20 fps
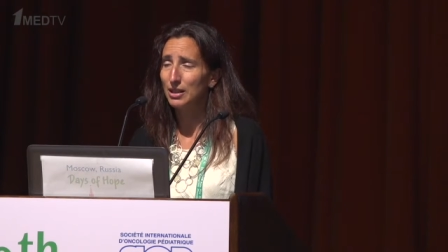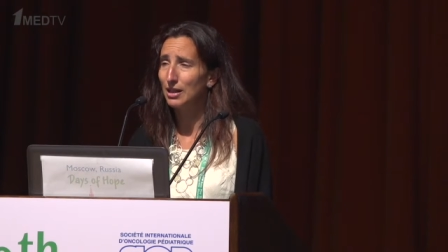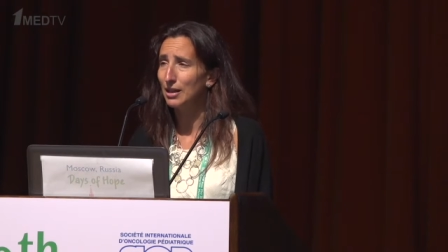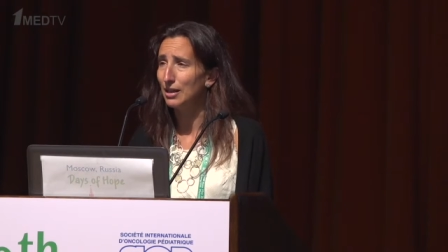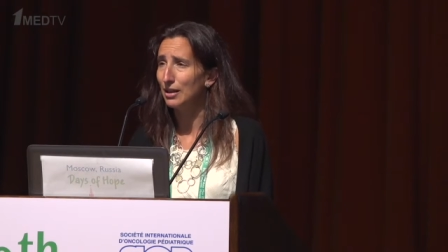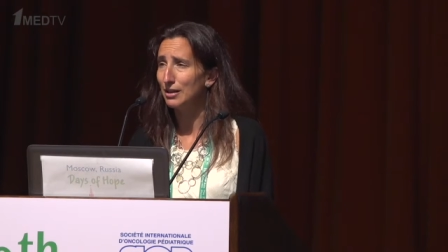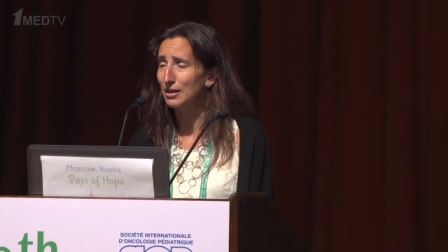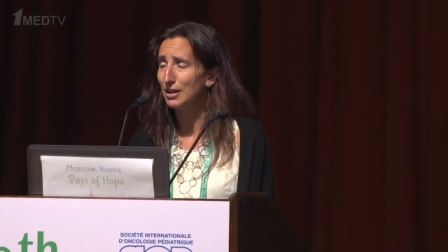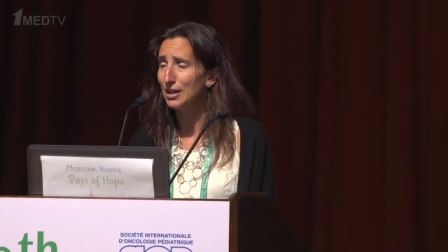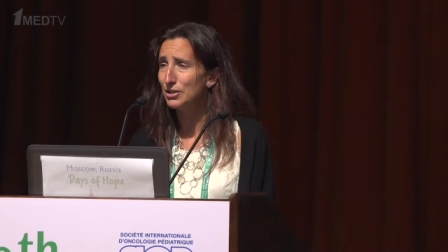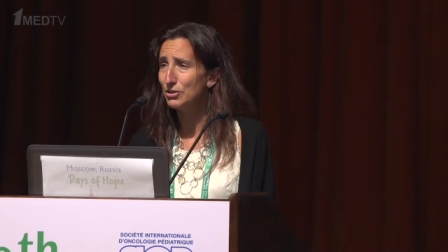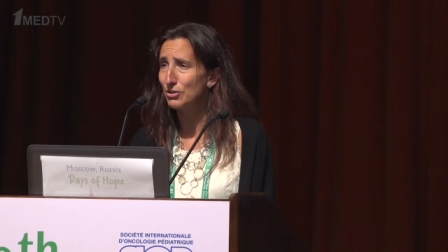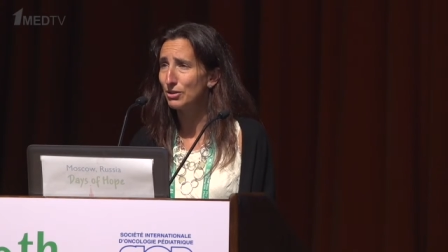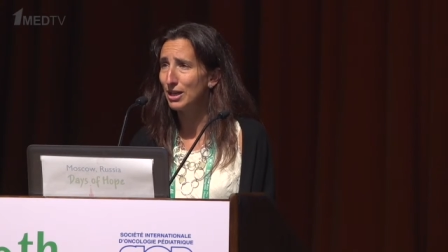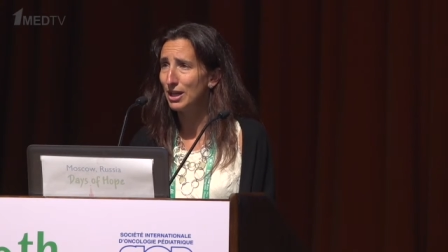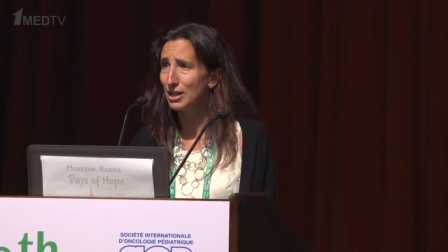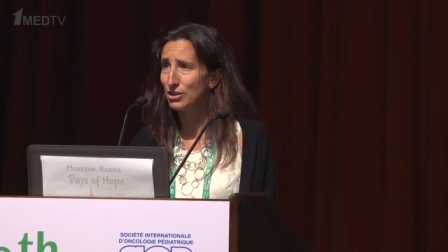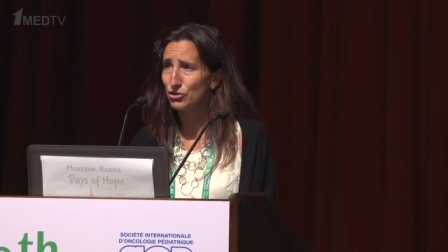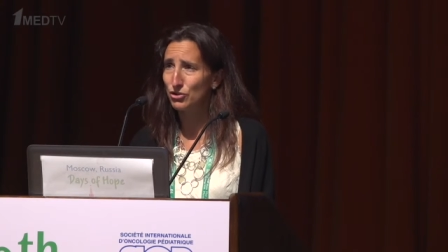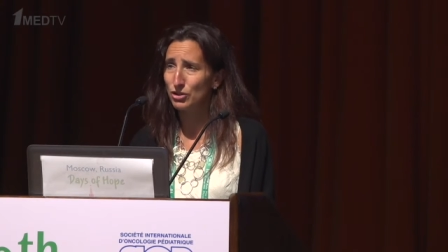a
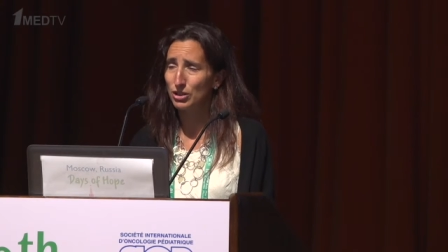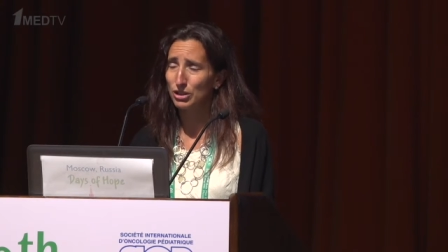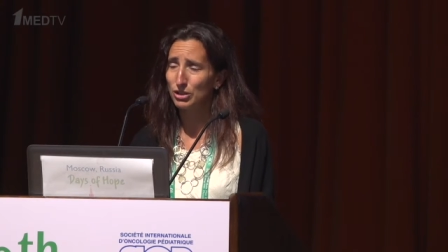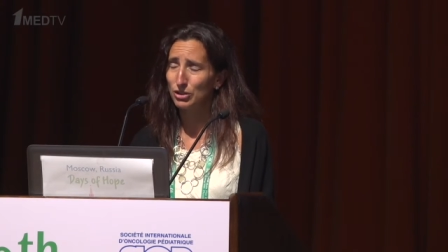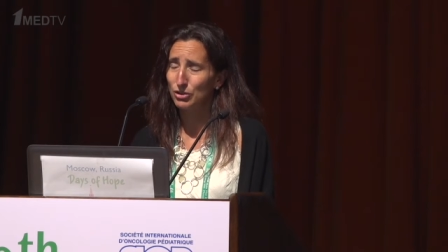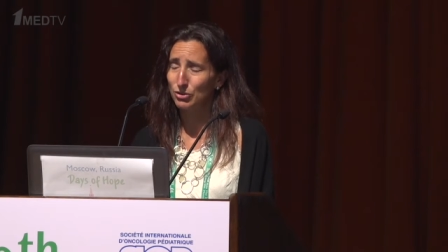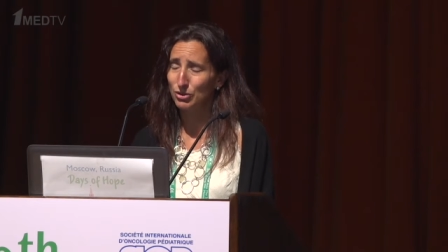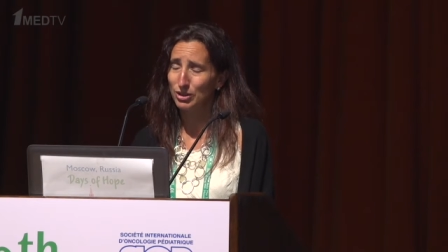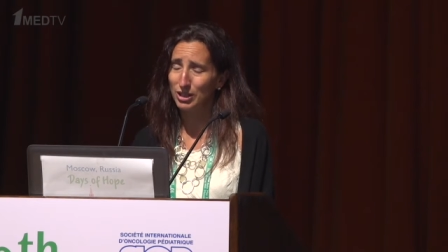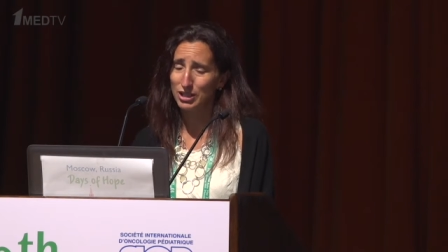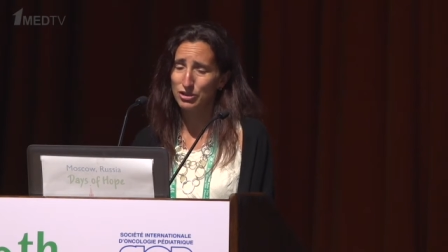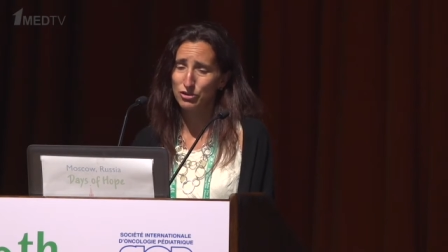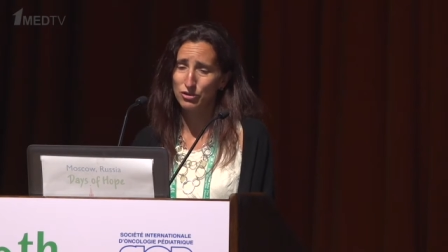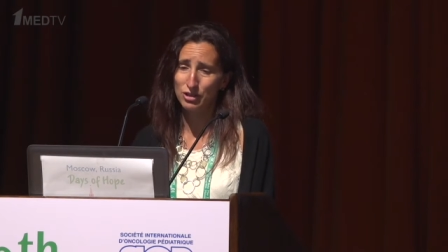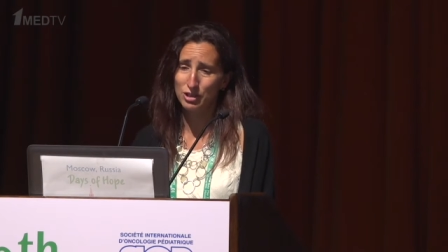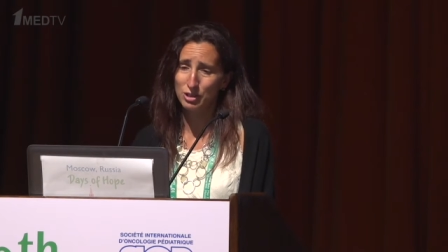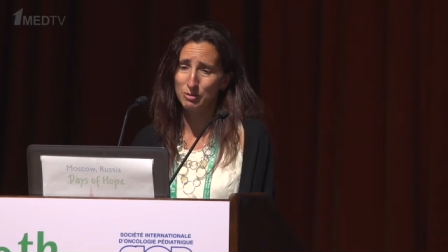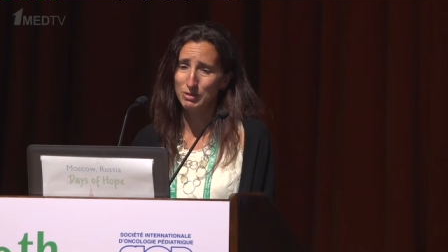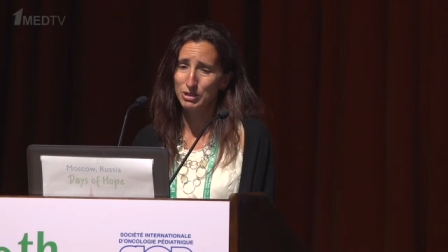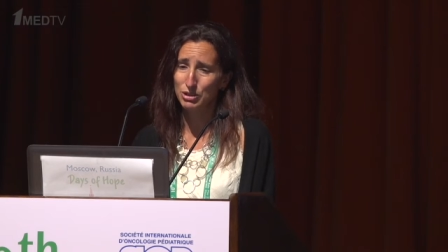nasogastric or
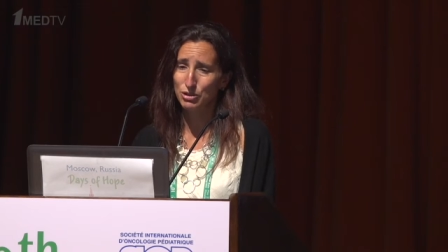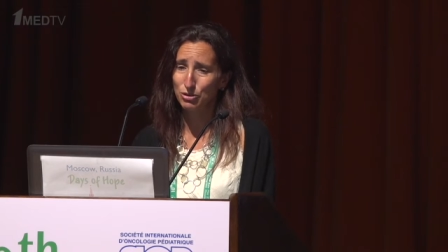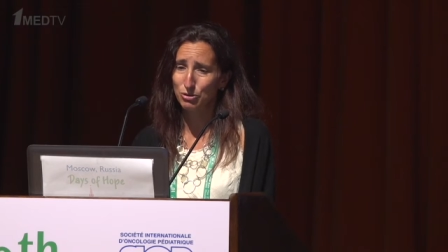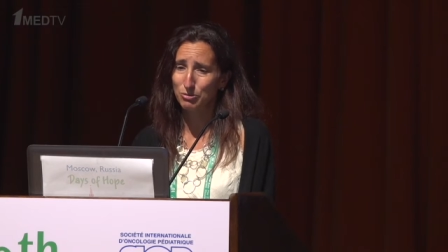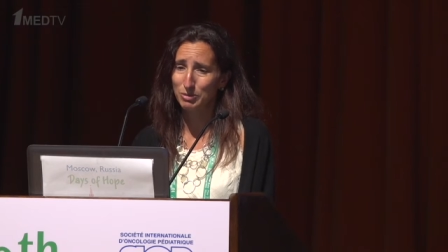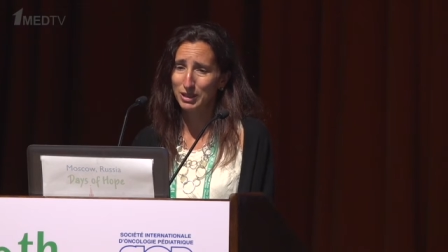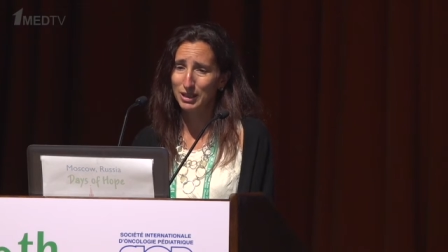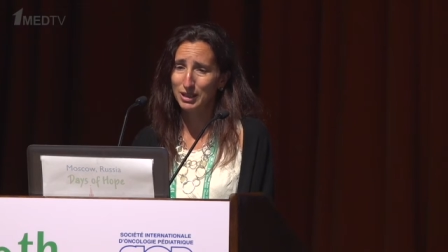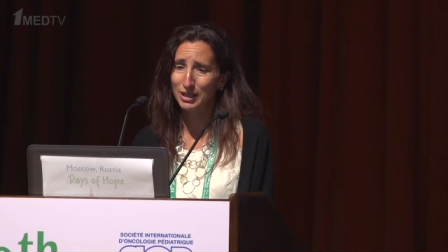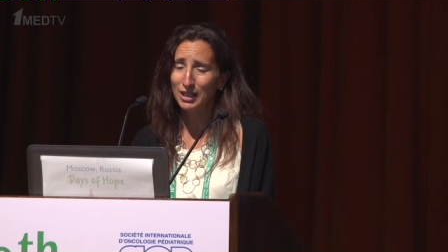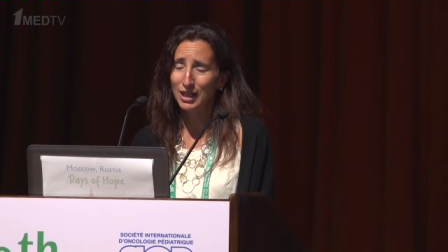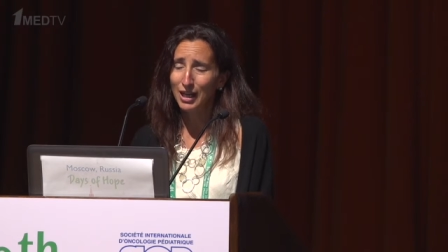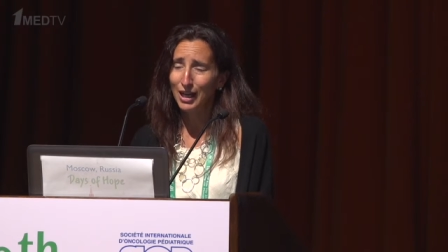gastrostomy tube in,